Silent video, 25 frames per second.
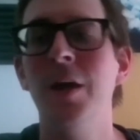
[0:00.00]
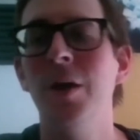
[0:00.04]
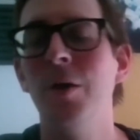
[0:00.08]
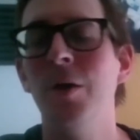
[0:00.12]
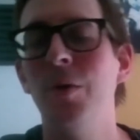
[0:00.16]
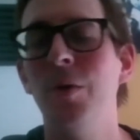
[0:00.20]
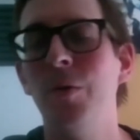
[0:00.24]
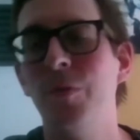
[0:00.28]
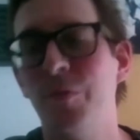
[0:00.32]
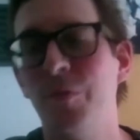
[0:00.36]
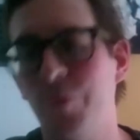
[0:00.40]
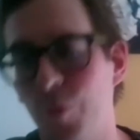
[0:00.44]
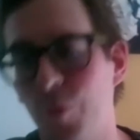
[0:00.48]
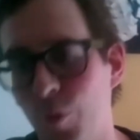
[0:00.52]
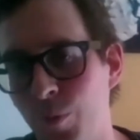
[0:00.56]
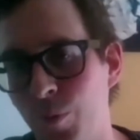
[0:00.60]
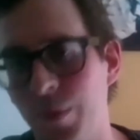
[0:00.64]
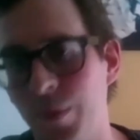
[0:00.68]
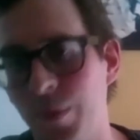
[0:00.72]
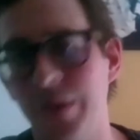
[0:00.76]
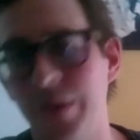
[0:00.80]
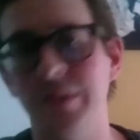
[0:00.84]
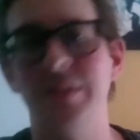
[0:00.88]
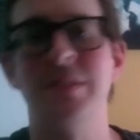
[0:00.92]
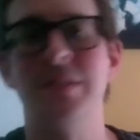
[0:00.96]
4
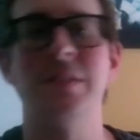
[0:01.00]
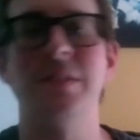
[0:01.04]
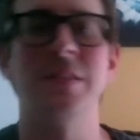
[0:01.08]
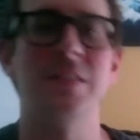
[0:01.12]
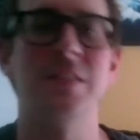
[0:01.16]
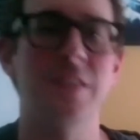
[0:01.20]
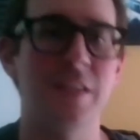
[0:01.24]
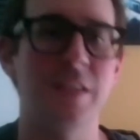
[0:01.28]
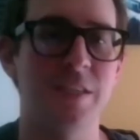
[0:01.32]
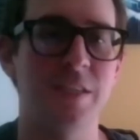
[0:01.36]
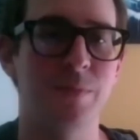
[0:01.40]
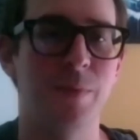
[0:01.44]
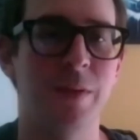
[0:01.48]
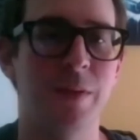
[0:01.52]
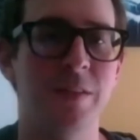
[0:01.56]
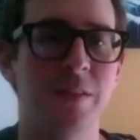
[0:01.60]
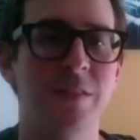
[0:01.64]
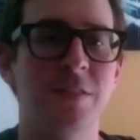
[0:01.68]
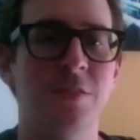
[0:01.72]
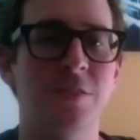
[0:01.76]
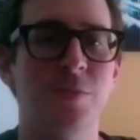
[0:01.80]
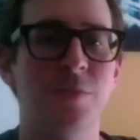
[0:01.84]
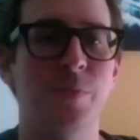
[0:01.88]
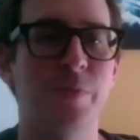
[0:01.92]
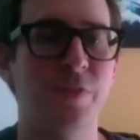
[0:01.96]
months to 6
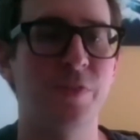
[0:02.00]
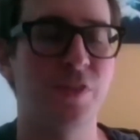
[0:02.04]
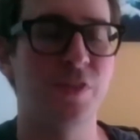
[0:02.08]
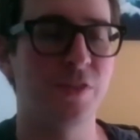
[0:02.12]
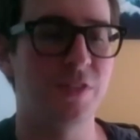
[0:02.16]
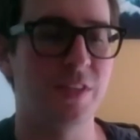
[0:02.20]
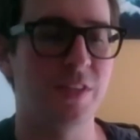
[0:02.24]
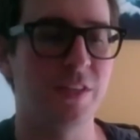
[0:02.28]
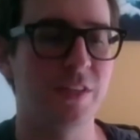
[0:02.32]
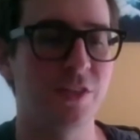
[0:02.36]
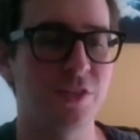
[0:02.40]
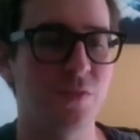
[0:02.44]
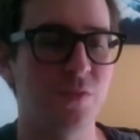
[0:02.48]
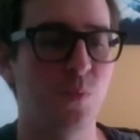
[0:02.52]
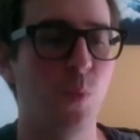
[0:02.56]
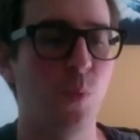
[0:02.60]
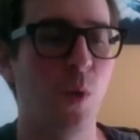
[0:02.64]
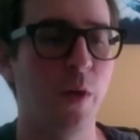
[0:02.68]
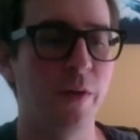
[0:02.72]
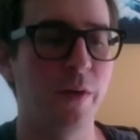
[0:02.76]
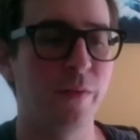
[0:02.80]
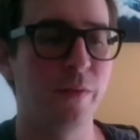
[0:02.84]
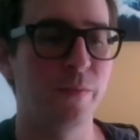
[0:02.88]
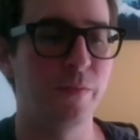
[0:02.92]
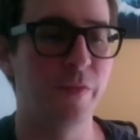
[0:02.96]
months to producing just
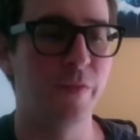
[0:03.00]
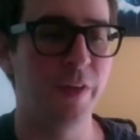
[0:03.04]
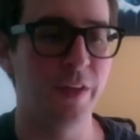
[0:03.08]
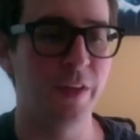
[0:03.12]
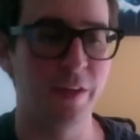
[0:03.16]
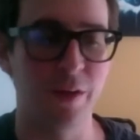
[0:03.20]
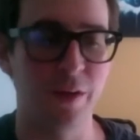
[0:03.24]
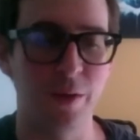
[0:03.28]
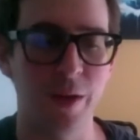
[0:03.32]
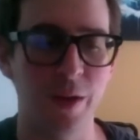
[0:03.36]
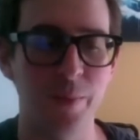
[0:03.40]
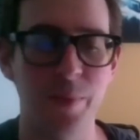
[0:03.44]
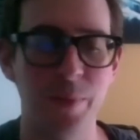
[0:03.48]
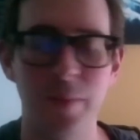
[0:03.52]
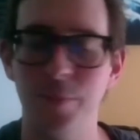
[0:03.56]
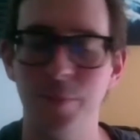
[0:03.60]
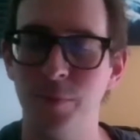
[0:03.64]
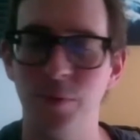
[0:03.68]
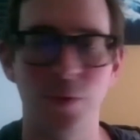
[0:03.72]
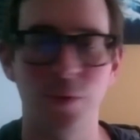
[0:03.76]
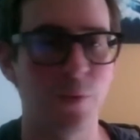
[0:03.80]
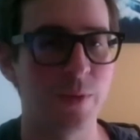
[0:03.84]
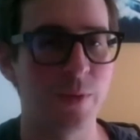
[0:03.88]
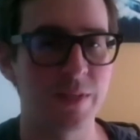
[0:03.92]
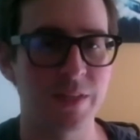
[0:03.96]
one video, and people
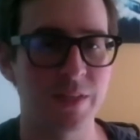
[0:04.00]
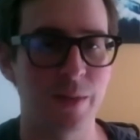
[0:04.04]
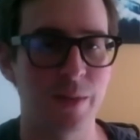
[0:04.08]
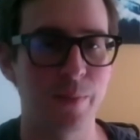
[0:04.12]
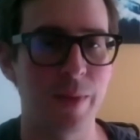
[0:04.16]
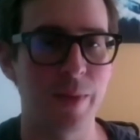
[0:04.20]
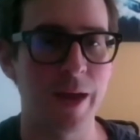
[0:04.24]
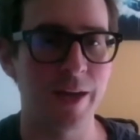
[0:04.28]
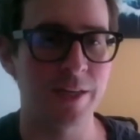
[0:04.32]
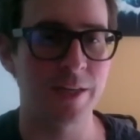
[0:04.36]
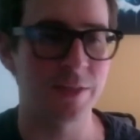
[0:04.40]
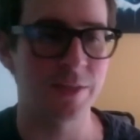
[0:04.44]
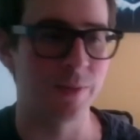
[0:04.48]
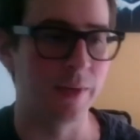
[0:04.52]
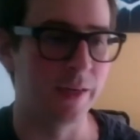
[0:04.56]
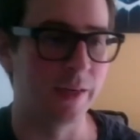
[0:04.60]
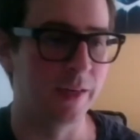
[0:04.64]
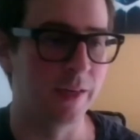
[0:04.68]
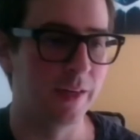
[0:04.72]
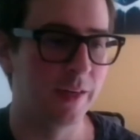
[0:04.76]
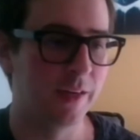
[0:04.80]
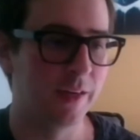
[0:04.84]
always come back to it.